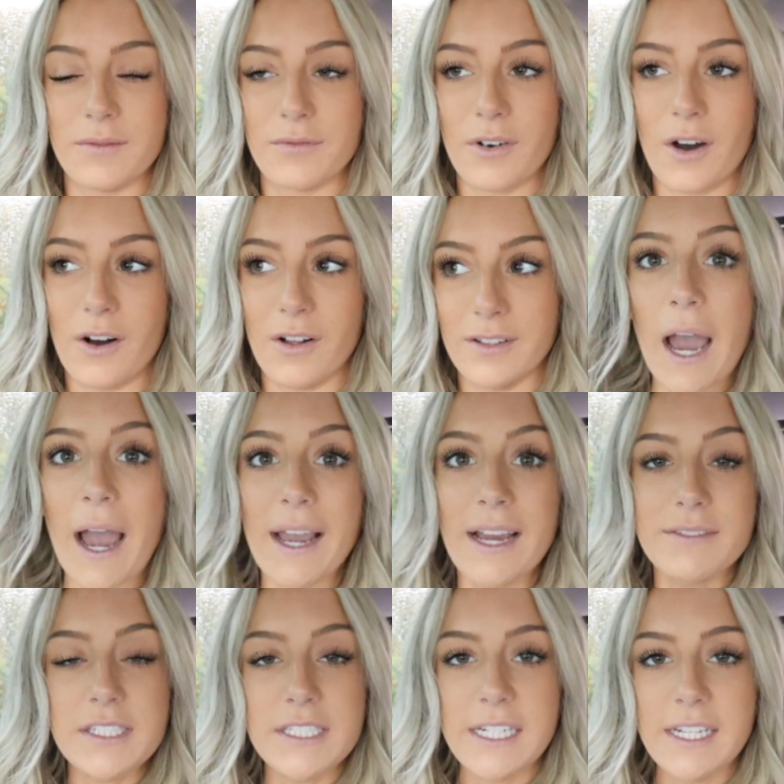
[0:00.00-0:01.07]
fall. I
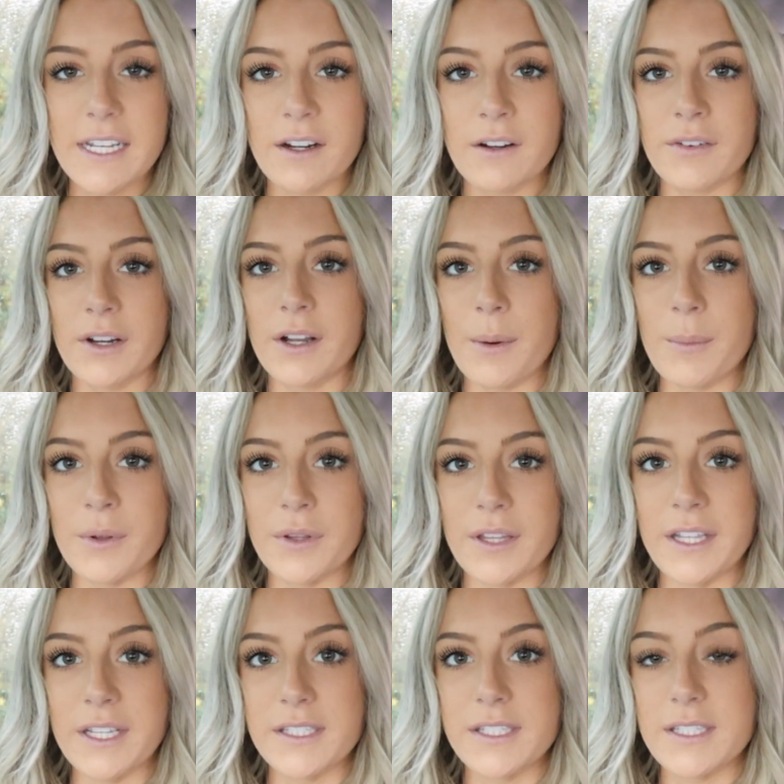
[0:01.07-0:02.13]
have to take care of a couple of
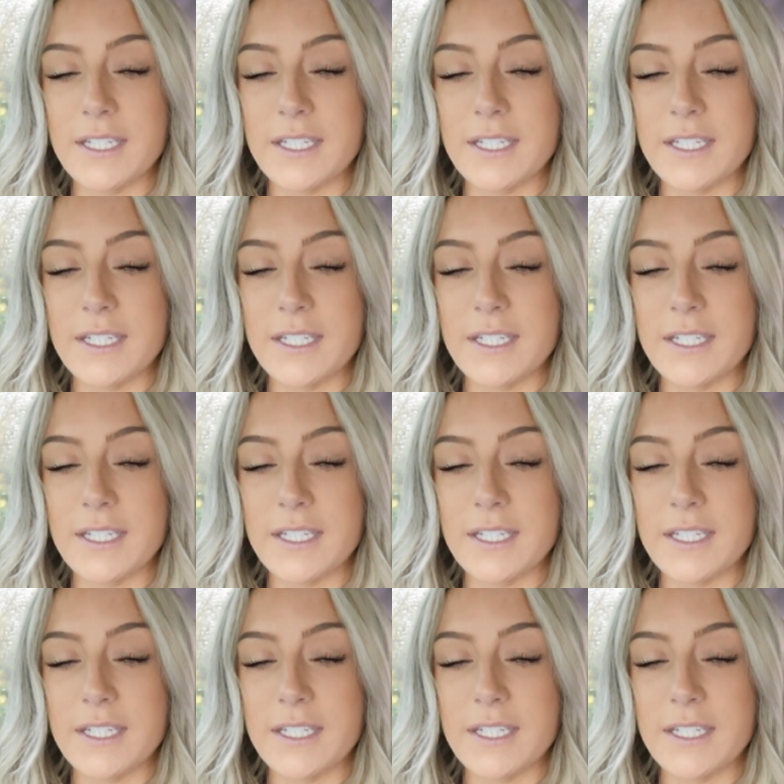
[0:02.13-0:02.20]
things